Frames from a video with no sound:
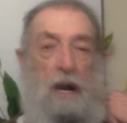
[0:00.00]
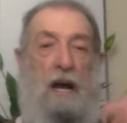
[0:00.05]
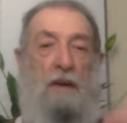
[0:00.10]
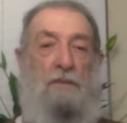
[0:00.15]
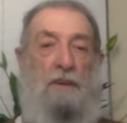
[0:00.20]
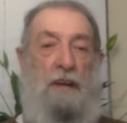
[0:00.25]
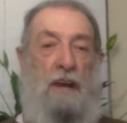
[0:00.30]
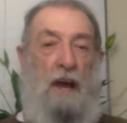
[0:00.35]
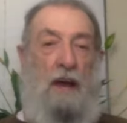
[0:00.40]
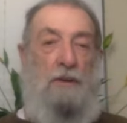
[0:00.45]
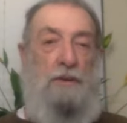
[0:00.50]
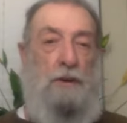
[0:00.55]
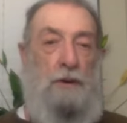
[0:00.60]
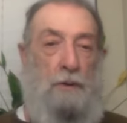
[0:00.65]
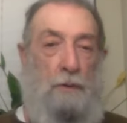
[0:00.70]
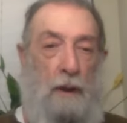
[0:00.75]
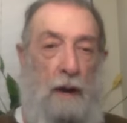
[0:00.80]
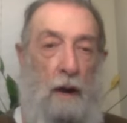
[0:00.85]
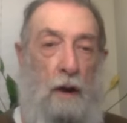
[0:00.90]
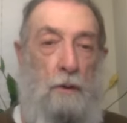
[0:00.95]
of an
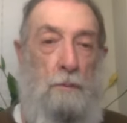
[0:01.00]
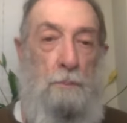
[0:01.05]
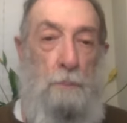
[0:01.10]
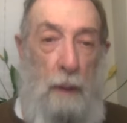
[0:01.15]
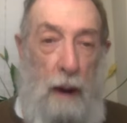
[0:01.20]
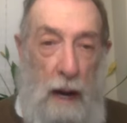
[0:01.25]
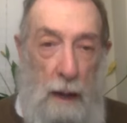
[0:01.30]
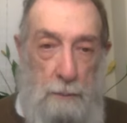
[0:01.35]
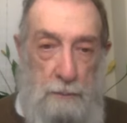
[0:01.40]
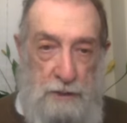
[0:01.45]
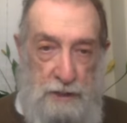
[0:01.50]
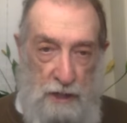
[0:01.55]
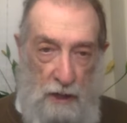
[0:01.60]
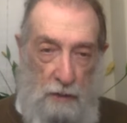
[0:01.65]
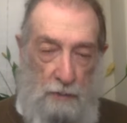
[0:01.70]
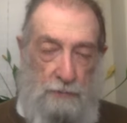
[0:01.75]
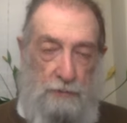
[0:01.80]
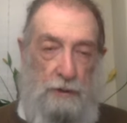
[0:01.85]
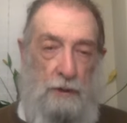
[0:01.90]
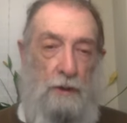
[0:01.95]
underground bomb
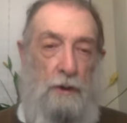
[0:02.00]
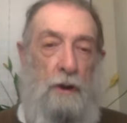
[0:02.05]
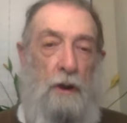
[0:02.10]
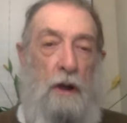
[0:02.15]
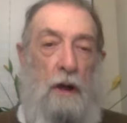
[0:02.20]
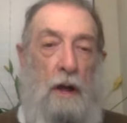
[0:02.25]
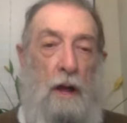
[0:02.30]
shelter